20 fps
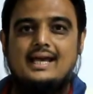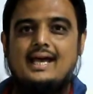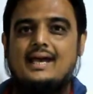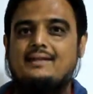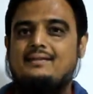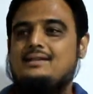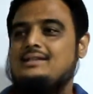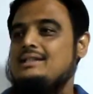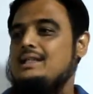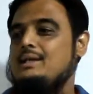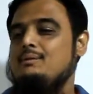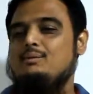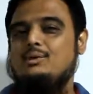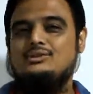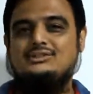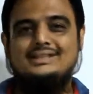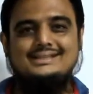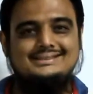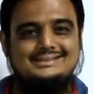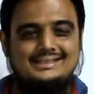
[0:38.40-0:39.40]
And the team
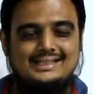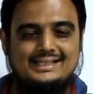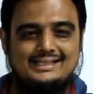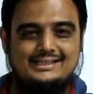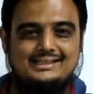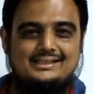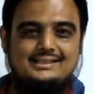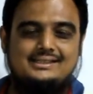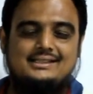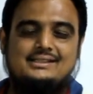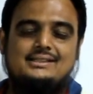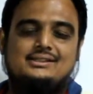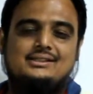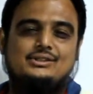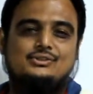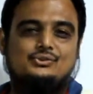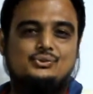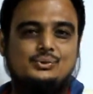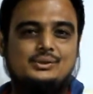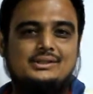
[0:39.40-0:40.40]
was excellent,
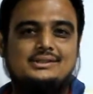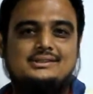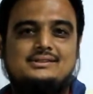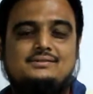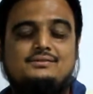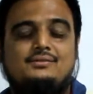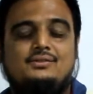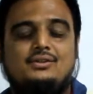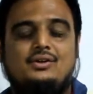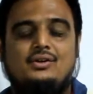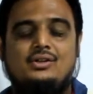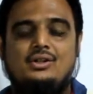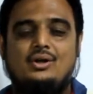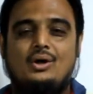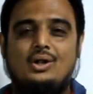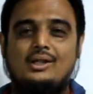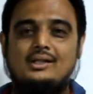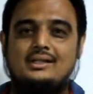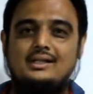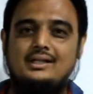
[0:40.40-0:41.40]
the students with
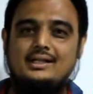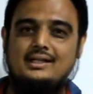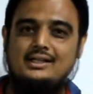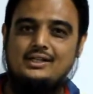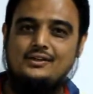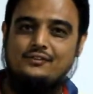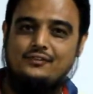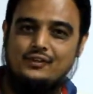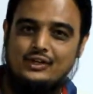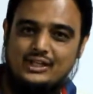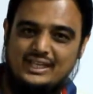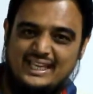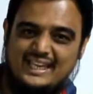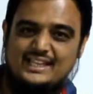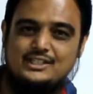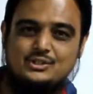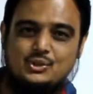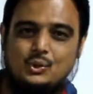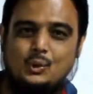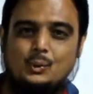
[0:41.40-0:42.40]
all the different
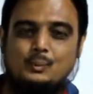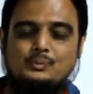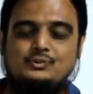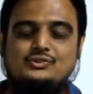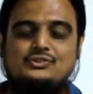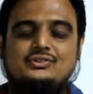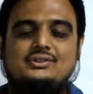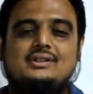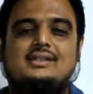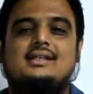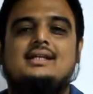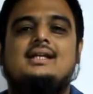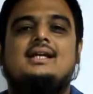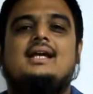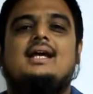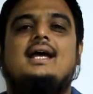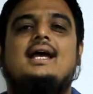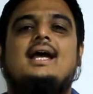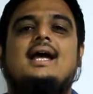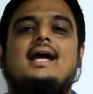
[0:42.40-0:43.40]
age groups.
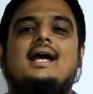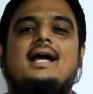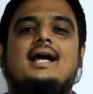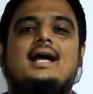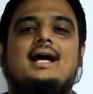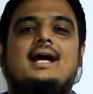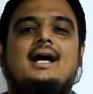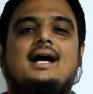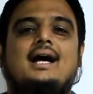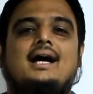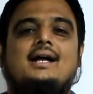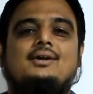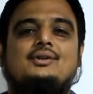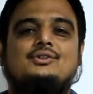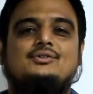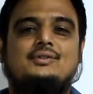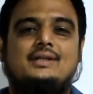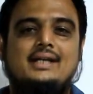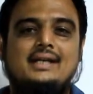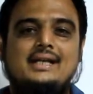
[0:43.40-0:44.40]
It
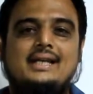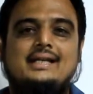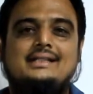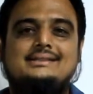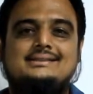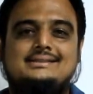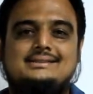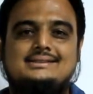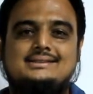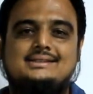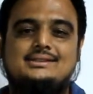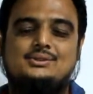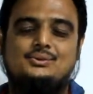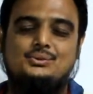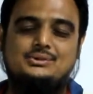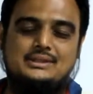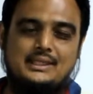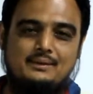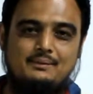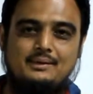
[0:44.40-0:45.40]
was very nice to
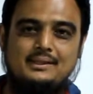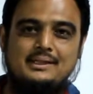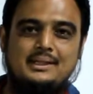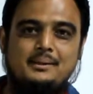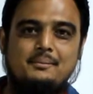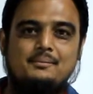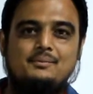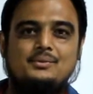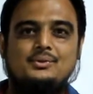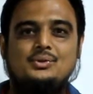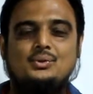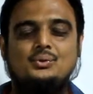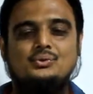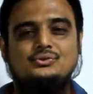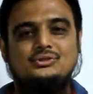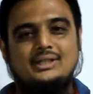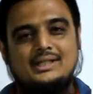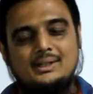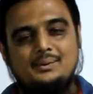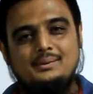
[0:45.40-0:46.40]
gel with them, to
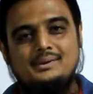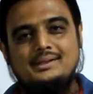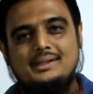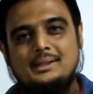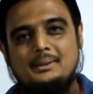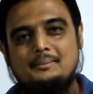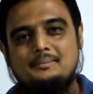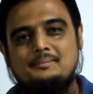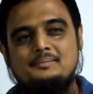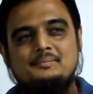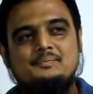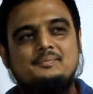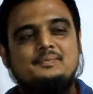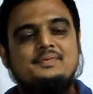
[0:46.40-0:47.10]
study with them.